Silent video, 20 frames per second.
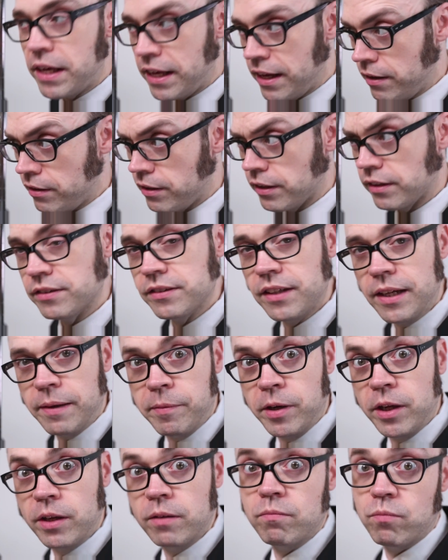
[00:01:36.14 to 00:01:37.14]
and
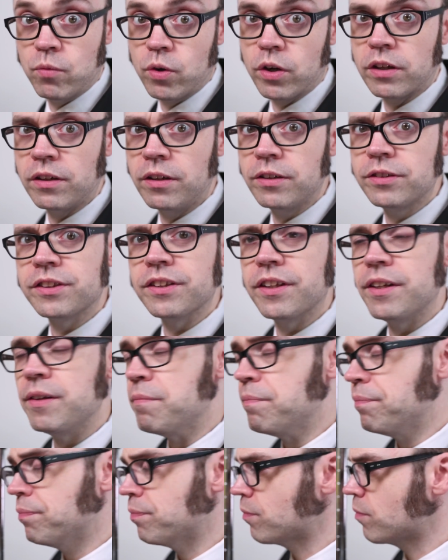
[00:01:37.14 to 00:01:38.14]
examine it more closely.
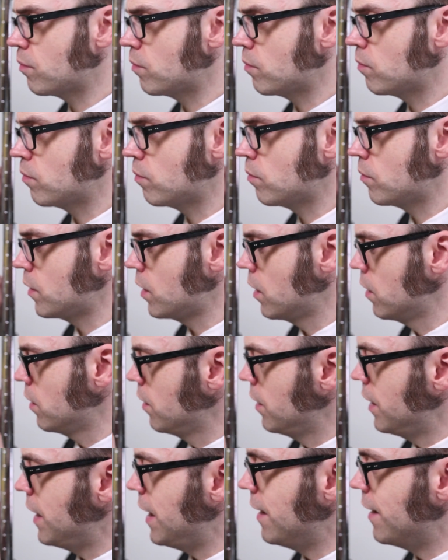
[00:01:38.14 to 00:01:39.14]

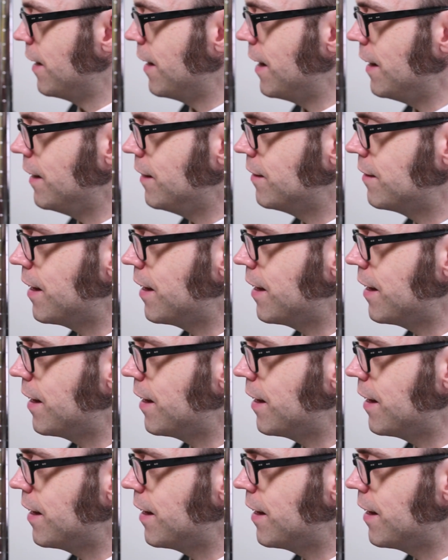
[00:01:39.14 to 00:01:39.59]
And at any